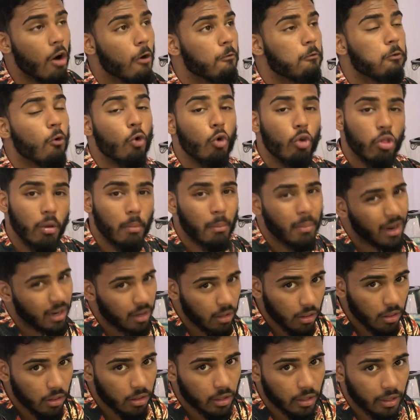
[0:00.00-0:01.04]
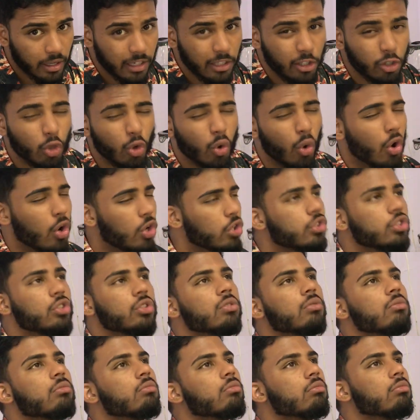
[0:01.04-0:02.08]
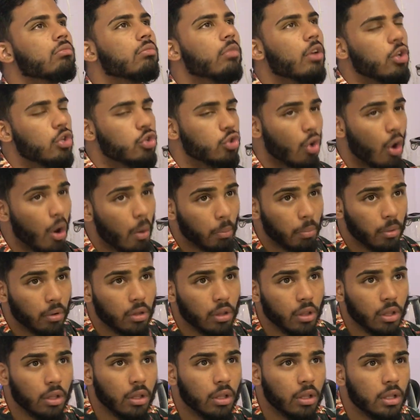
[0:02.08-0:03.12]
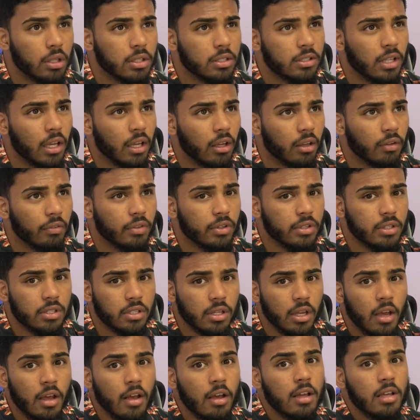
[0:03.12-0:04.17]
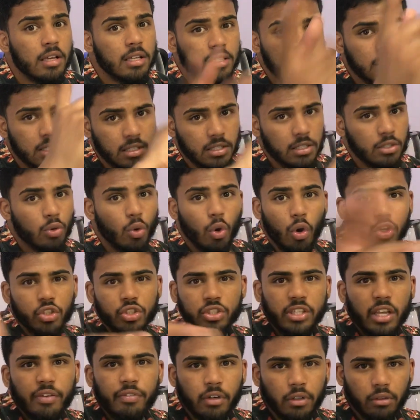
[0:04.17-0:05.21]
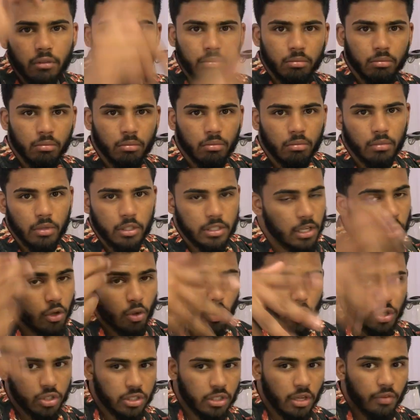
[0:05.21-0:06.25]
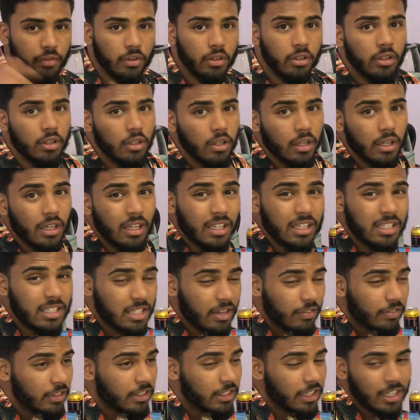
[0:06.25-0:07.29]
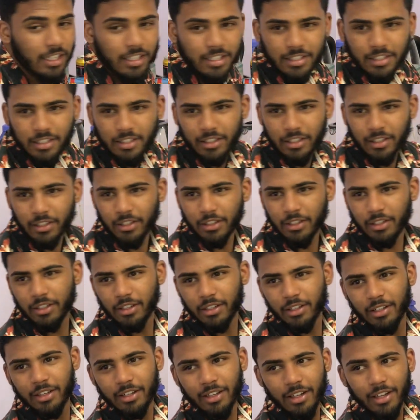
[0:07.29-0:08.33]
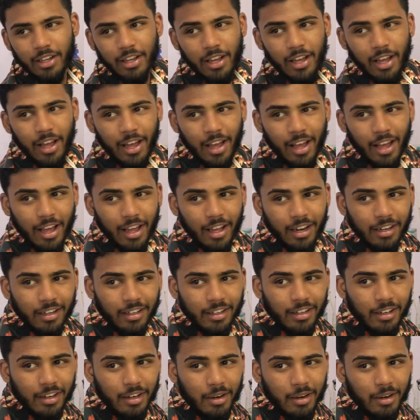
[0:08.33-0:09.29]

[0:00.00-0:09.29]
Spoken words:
for the month, right? You lost, example, let's take you lost 7. Let's say you lost 7 trades, and